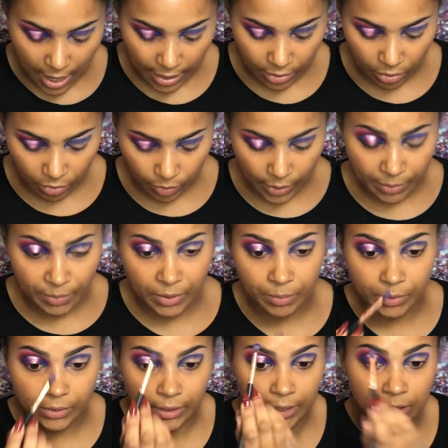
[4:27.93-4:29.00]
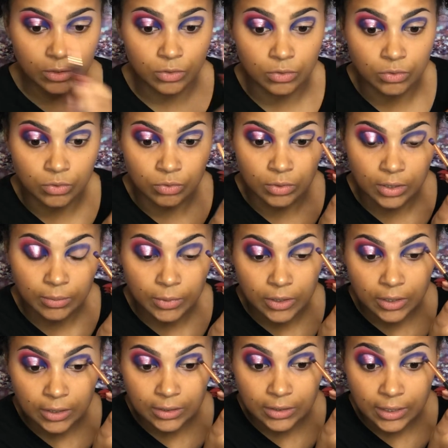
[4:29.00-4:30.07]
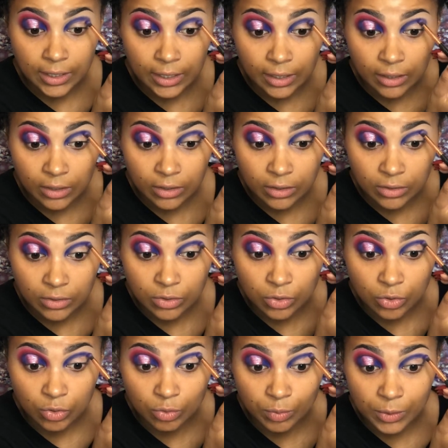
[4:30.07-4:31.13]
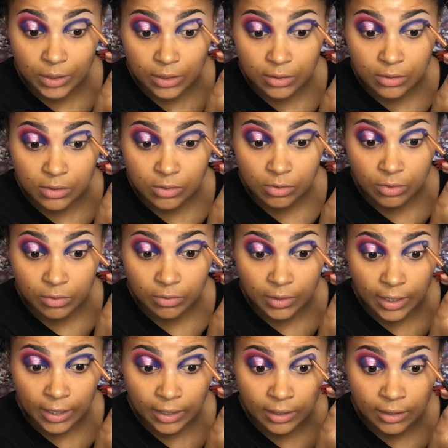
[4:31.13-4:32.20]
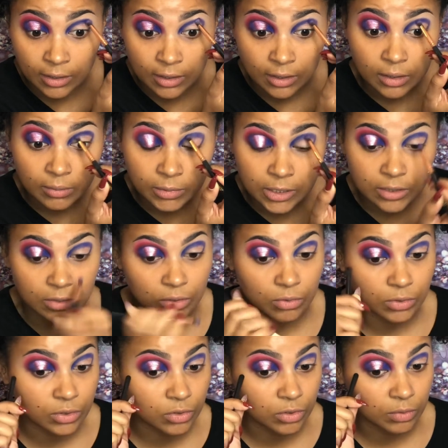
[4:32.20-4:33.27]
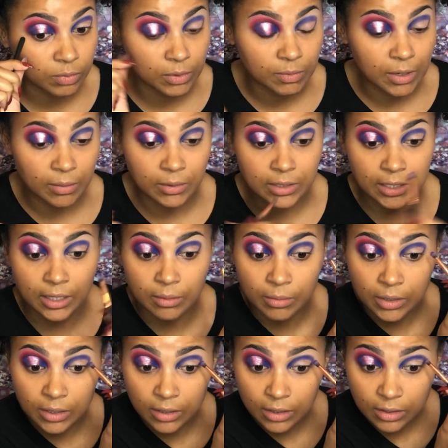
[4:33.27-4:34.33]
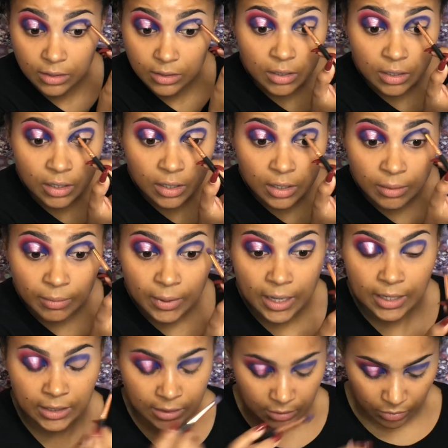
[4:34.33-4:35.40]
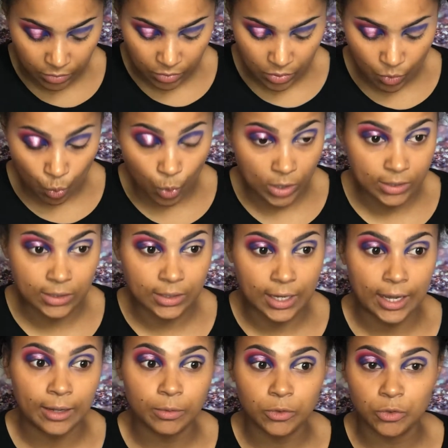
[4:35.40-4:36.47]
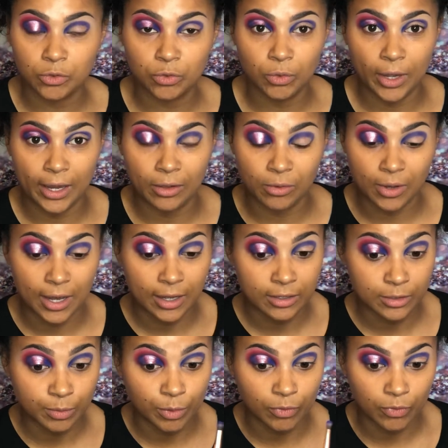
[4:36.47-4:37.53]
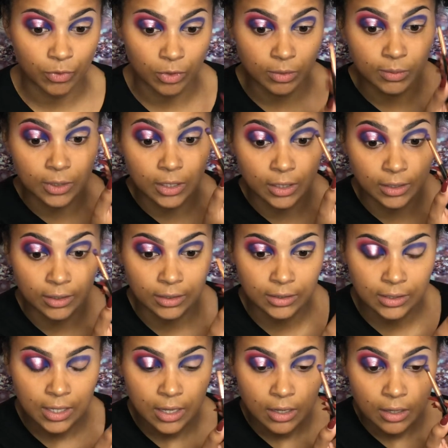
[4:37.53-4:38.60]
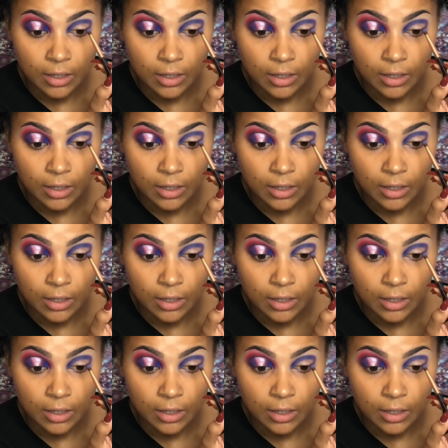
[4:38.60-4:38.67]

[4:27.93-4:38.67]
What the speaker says: I know why people like to do them because they are super easy to create. This only took me maybe 10 minutes. I wasn't able to do halo eyes before because